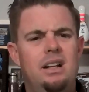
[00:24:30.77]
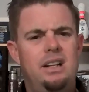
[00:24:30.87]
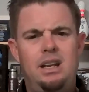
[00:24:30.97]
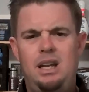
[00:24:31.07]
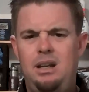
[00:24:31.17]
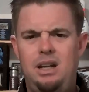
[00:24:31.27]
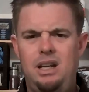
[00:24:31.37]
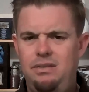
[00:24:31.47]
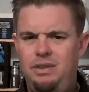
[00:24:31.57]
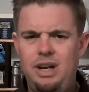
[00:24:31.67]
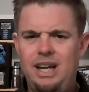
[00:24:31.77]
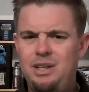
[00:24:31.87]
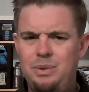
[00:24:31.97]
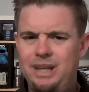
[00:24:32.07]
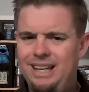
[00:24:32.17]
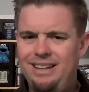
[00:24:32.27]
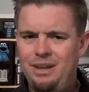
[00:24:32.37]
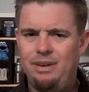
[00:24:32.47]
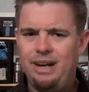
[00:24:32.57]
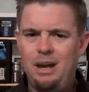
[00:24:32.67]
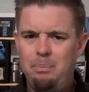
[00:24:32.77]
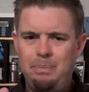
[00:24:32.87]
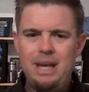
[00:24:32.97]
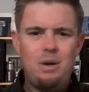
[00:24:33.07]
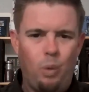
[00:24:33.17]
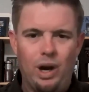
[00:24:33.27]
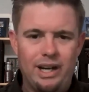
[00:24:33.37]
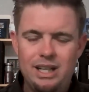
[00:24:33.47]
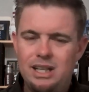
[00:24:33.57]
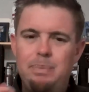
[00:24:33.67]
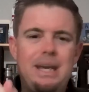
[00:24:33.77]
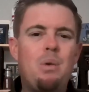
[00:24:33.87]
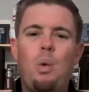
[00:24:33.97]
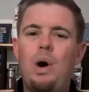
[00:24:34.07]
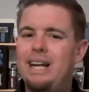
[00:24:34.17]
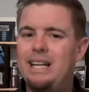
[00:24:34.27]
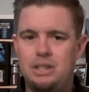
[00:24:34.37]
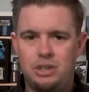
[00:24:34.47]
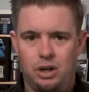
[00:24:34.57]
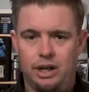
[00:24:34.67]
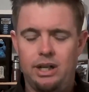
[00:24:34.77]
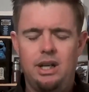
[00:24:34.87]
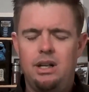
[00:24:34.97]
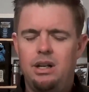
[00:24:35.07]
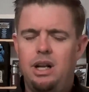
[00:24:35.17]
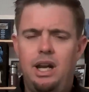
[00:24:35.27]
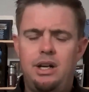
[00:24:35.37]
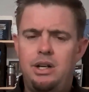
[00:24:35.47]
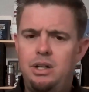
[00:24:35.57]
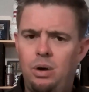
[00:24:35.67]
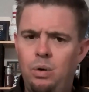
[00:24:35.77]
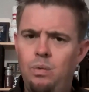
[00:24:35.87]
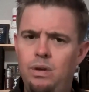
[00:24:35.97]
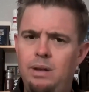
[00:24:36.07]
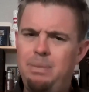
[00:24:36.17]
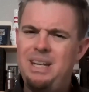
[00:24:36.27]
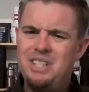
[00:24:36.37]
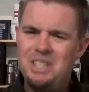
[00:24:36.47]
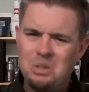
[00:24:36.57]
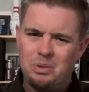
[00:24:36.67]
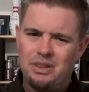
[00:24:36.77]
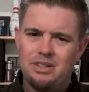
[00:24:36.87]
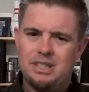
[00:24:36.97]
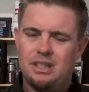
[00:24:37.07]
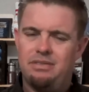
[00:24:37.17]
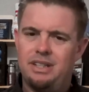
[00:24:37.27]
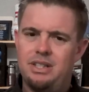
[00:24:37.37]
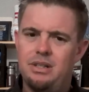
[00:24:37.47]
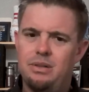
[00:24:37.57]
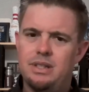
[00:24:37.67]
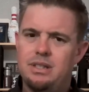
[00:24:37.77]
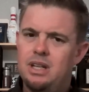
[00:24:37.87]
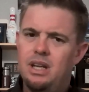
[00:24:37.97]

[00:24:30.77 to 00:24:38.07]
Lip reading: And if you're not doing anything right now, pick one. Pick one and get started. And be gentle with yourself as you do this.